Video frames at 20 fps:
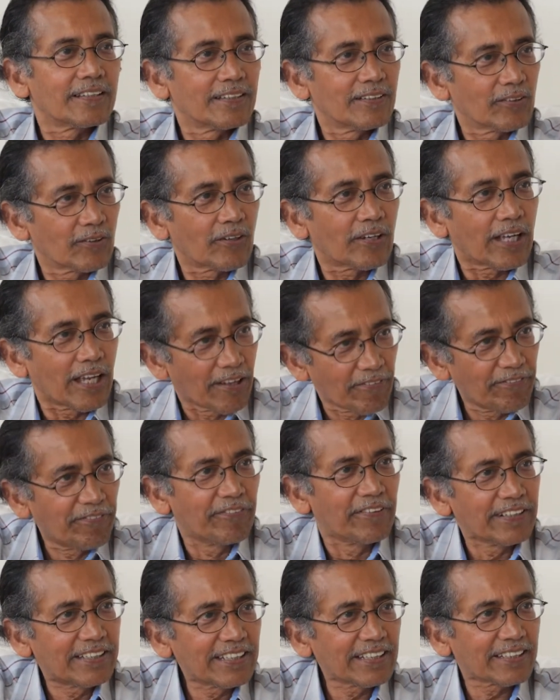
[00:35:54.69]
You know,
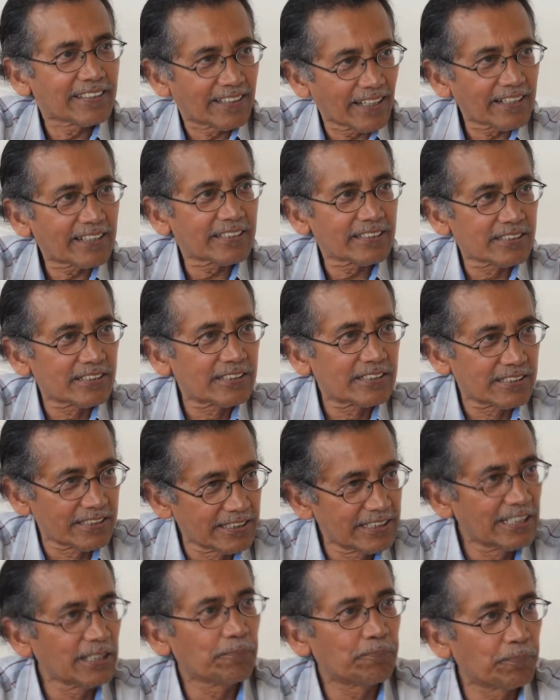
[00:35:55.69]
everything that is
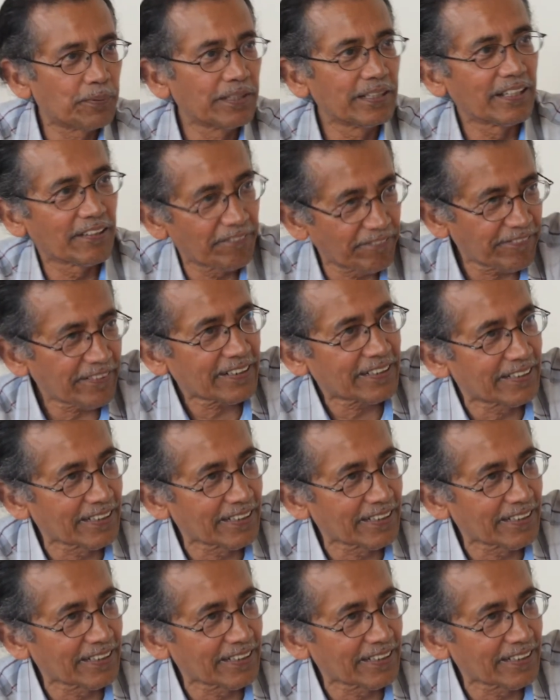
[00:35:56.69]
deeply affected.